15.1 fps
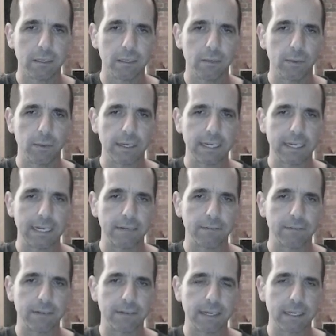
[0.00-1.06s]
we're going to
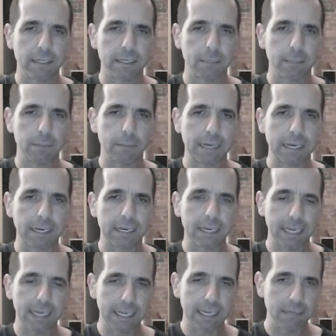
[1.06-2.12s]
outflank the black
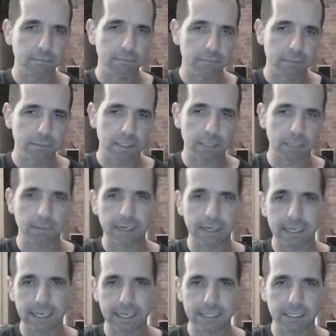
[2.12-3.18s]
king. So the black
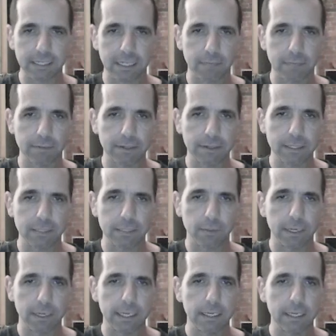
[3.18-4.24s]
king has to come around this
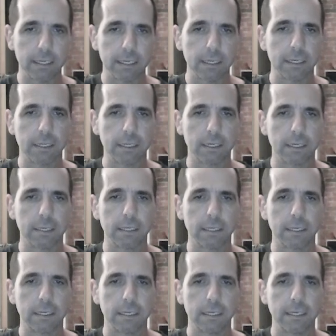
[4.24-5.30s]
way.
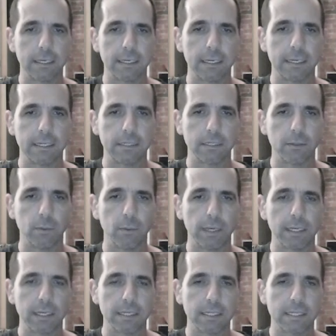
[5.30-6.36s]
And we're
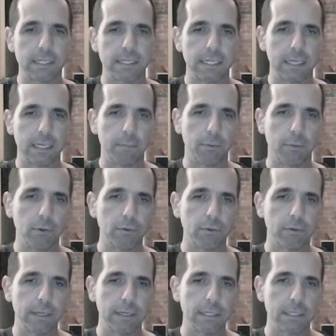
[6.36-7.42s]
going to see a pawn
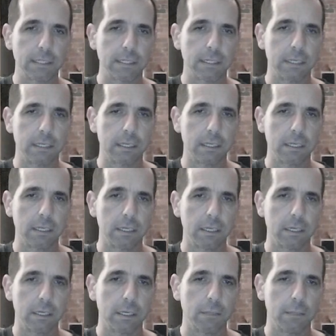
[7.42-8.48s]
race,
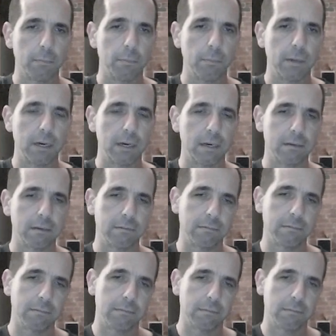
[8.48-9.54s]
but
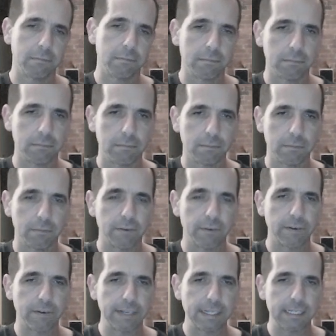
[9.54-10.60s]

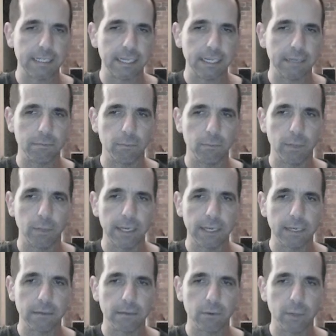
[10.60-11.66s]
very easy
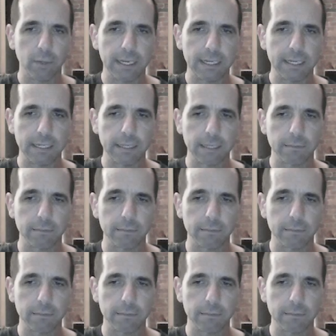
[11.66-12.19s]
winning queen ending.